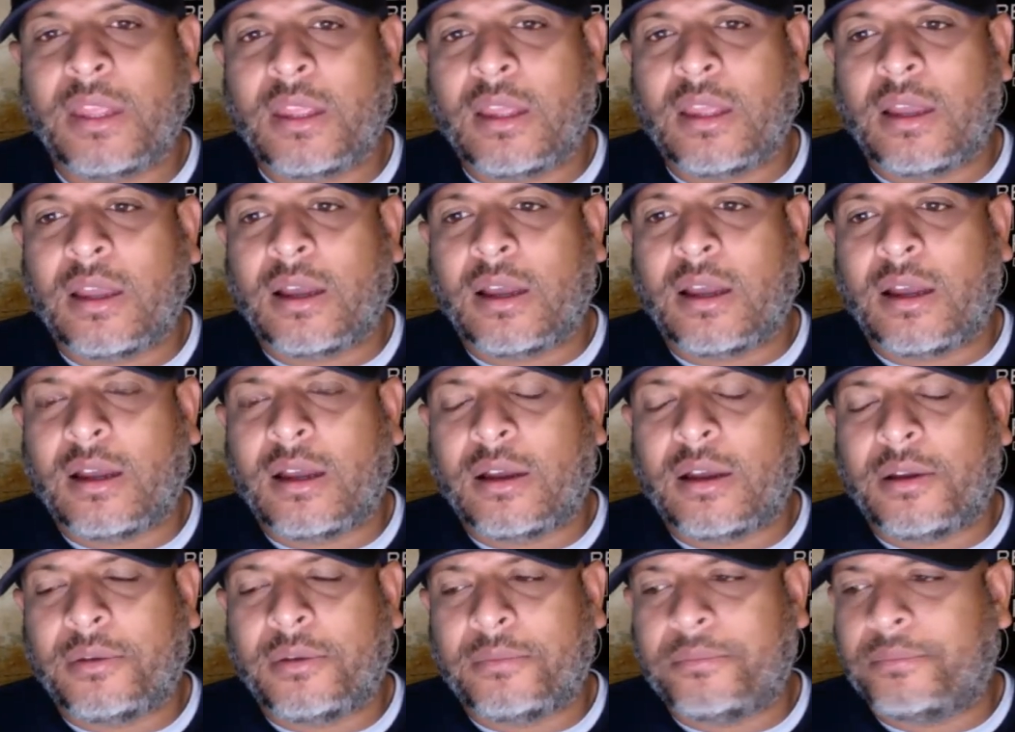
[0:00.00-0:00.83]

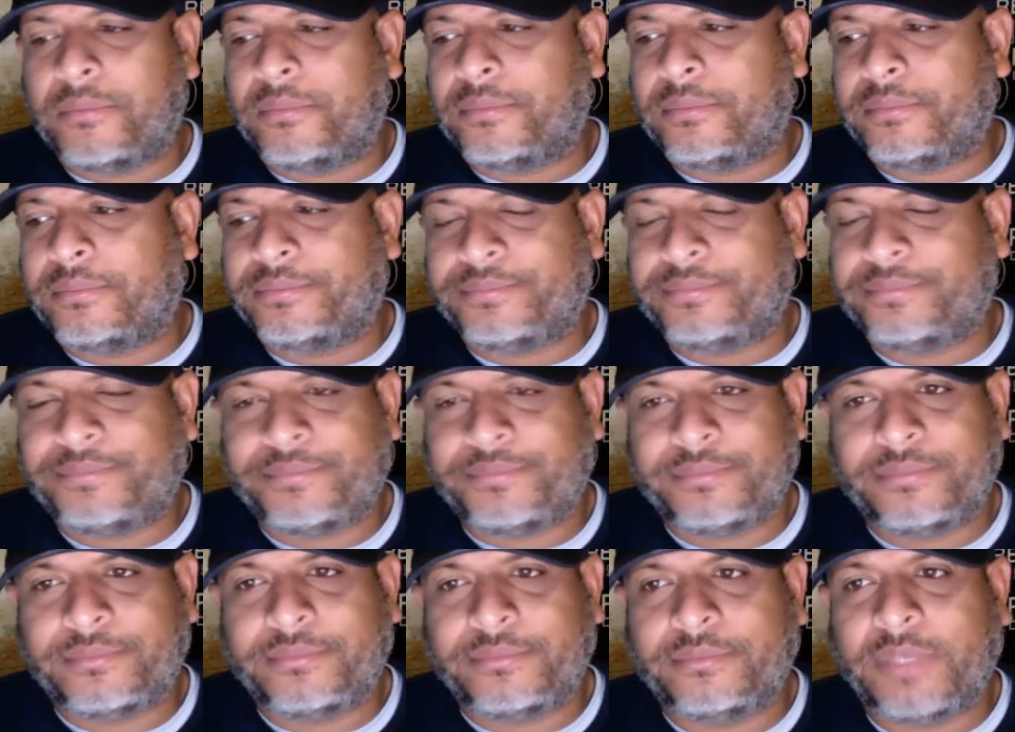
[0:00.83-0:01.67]

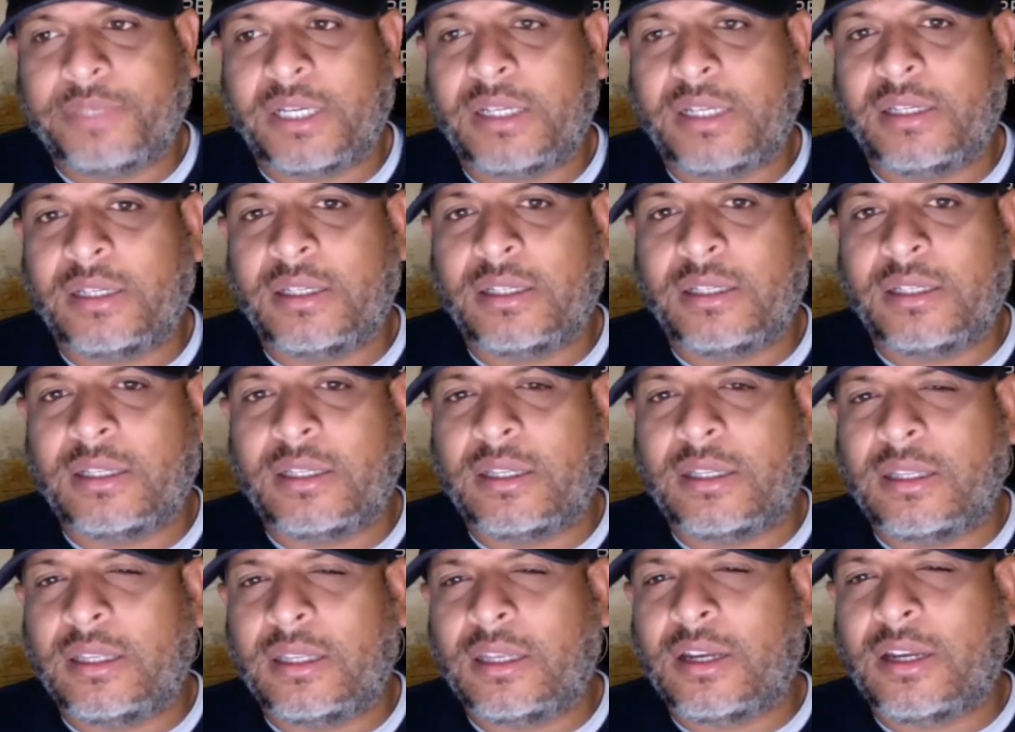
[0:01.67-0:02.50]
But,
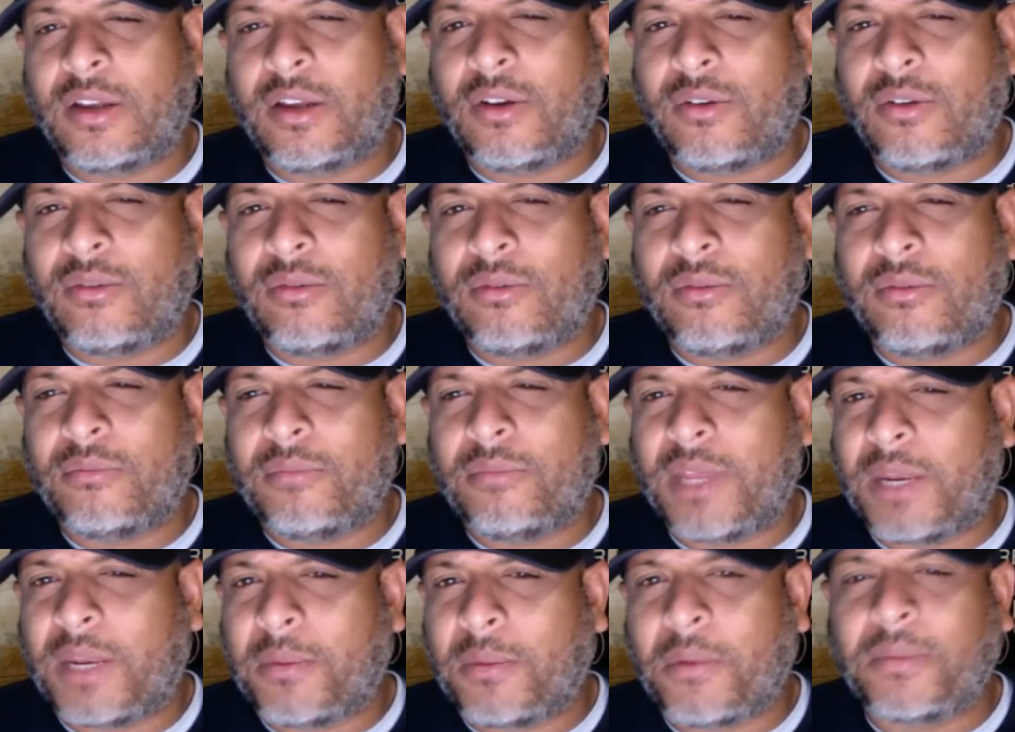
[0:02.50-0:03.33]

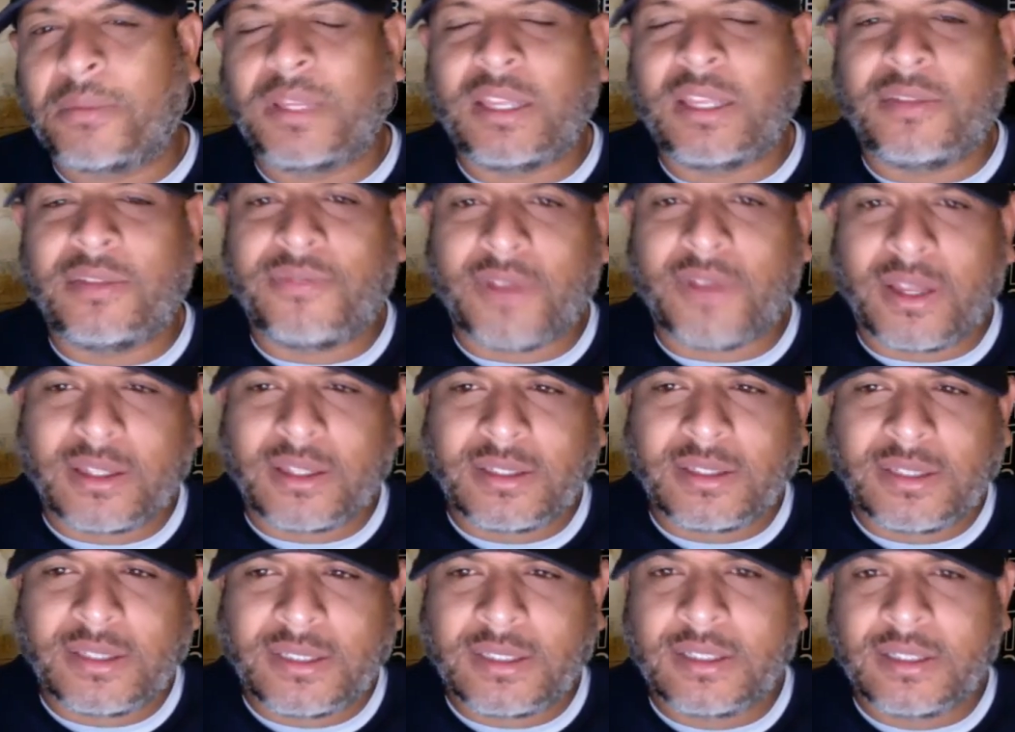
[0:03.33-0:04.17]
minimum
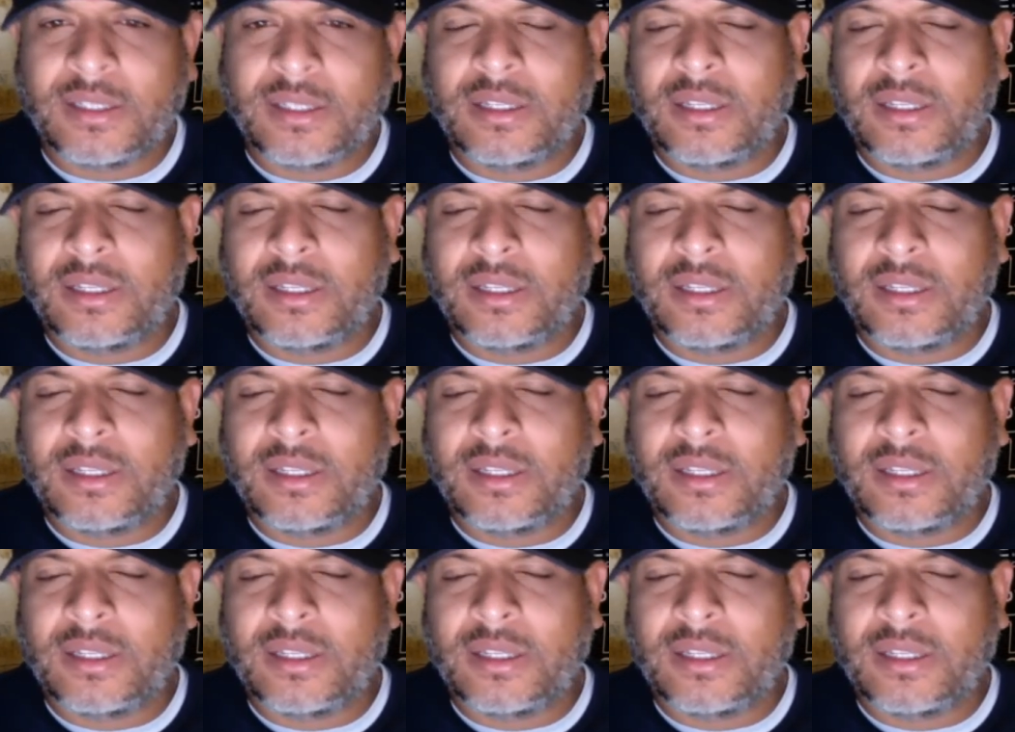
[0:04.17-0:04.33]
defense.